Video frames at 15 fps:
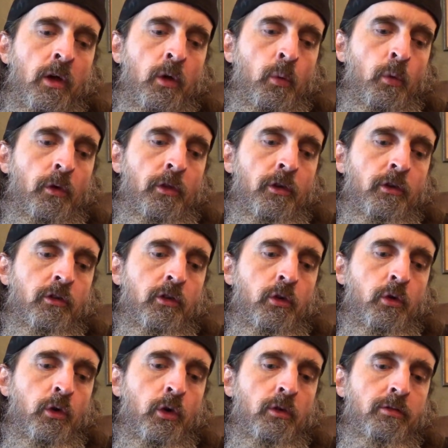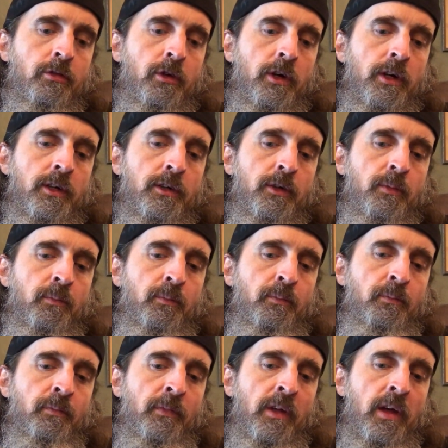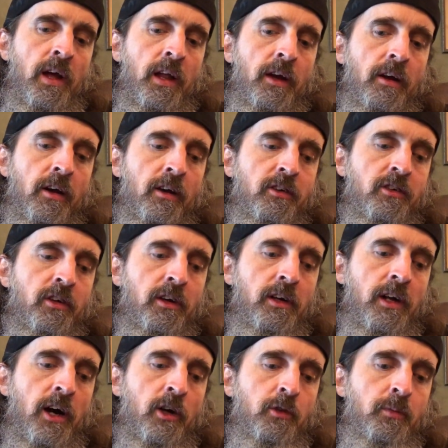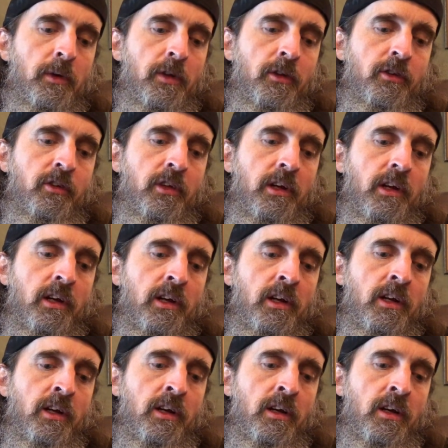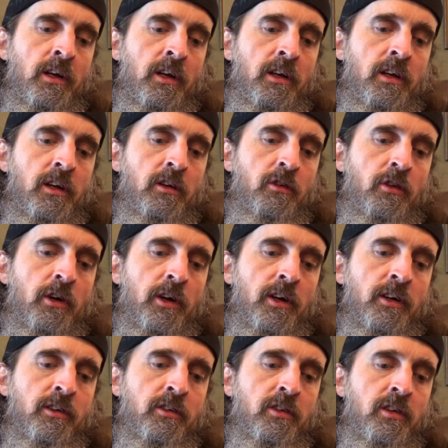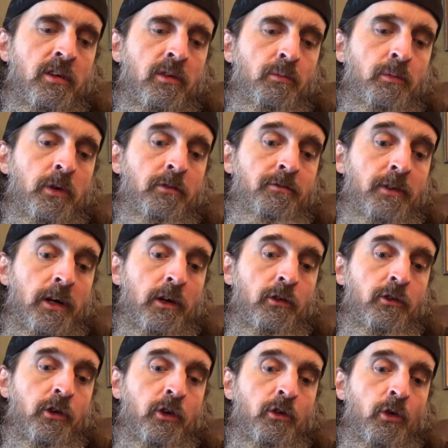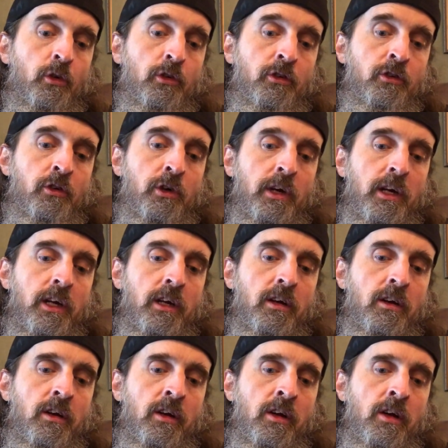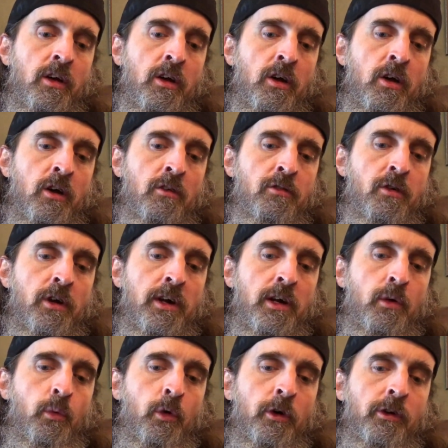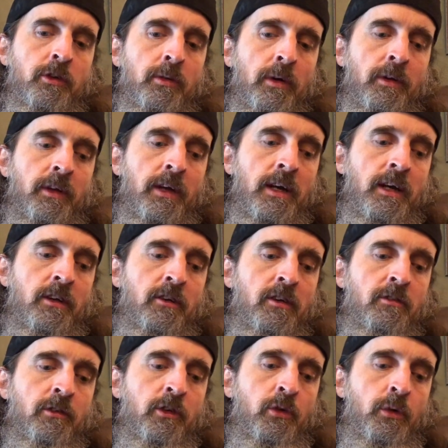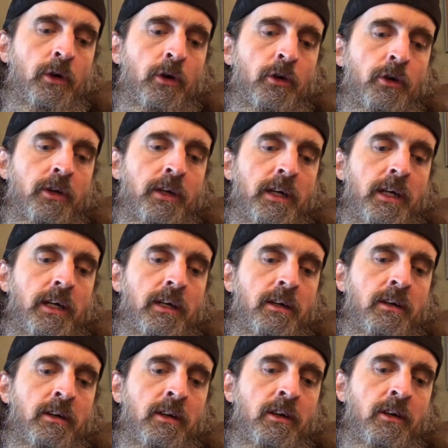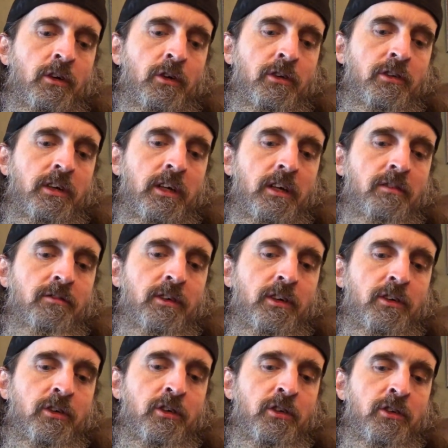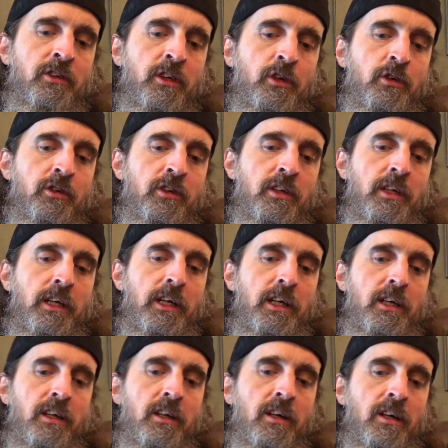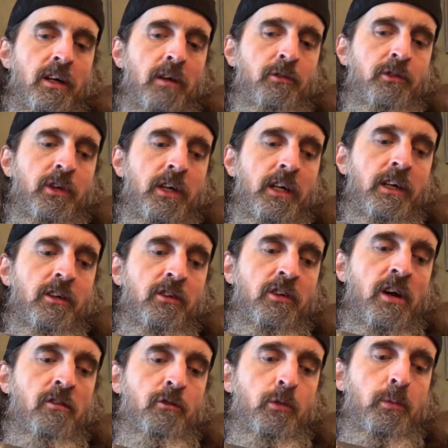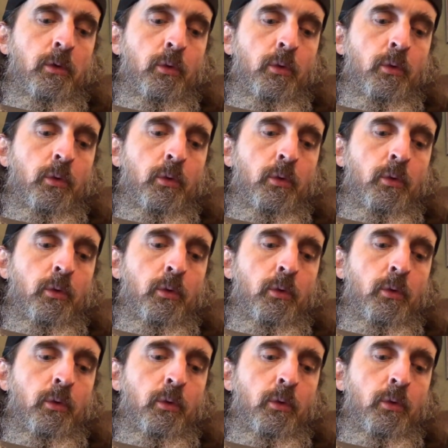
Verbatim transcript: with his new girlfriend in an isolated house by the sea. Dean tries, but fails to control his drinking. Freya worries about the age difference between her and Dean. Christine confesses her secrets to Dean, upsetting his comfortable